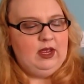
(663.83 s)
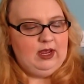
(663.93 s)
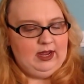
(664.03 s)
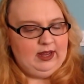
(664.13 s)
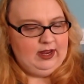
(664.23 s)

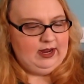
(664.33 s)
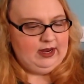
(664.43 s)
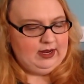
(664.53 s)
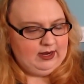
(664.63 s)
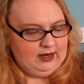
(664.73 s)
And
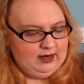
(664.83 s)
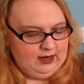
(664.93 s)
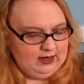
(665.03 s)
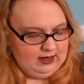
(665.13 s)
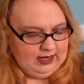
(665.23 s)
then
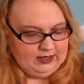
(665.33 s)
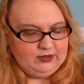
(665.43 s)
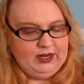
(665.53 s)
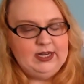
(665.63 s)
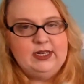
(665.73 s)
it's
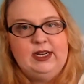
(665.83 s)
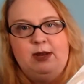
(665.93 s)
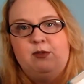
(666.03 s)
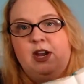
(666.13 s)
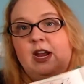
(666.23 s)
great to keep
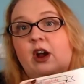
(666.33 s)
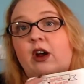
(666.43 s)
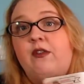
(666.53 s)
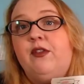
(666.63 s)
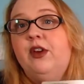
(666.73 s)
track
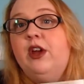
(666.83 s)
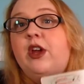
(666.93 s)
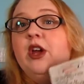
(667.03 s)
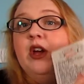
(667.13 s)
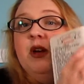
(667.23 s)
of
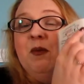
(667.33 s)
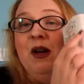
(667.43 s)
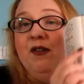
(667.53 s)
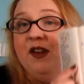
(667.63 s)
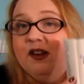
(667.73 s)
my
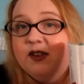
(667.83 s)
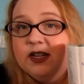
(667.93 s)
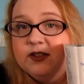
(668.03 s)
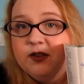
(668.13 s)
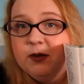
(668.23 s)

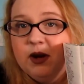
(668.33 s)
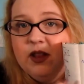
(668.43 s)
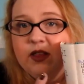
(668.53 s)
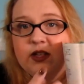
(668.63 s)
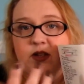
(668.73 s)
favorites for the
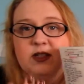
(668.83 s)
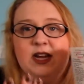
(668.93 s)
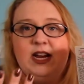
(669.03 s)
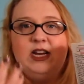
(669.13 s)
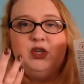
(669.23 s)
month. As soon as I
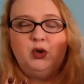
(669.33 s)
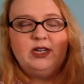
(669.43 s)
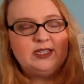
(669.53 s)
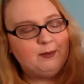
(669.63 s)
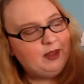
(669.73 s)
enjoy
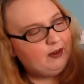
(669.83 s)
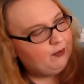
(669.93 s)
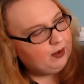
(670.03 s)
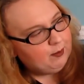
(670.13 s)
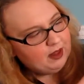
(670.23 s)
something for
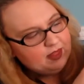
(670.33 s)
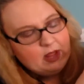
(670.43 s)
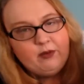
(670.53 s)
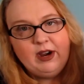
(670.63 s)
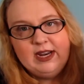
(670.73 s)
the month,
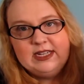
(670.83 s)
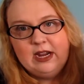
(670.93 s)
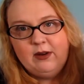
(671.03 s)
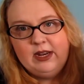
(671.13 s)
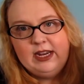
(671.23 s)
I'll write it
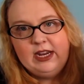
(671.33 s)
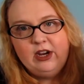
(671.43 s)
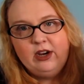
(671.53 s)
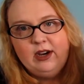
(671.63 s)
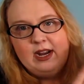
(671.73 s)
down in
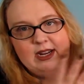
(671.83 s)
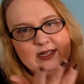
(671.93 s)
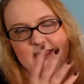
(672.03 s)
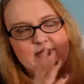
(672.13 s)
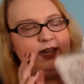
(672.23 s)
here, and
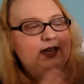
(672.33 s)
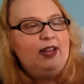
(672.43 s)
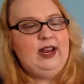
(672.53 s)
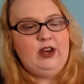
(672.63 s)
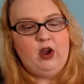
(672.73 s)
then
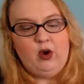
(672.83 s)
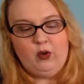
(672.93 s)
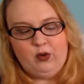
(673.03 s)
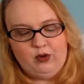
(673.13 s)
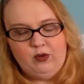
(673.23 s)
I
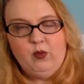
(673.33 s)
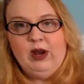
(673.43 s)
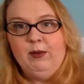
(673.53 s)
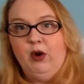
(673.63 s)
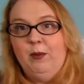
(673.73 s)
know when I'm
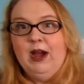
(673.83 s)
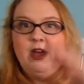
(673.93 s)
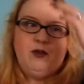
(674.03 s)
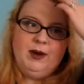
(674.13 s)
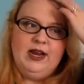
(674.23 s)
going back
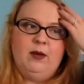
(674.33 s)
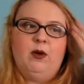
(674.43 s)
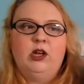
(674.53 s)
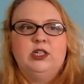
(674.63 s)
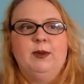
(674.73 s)
through my nail
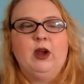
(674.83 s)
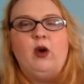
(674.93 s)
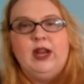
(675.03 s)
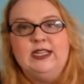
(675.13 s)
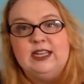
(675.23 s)
polish, I'm like, oh
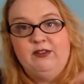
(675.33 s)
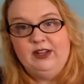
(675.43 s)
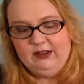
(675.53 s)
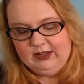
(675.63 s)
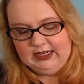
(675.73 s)
yes, I
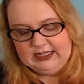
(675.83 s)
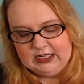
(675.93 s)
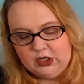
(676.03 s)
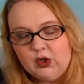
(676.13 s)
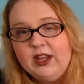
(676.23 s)
really, really did
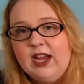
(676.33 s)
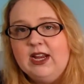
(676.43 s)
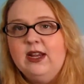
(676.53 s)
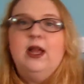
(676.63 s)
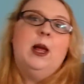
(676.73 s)
enjoy that.
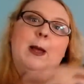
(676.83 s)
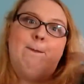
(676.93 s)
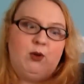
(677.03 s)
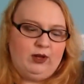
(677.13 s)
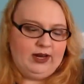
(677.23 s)

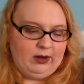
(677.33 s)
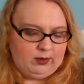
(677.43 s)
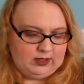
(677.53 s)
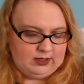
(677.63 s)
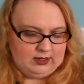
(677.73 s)
Pull it
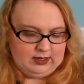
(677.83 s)
out.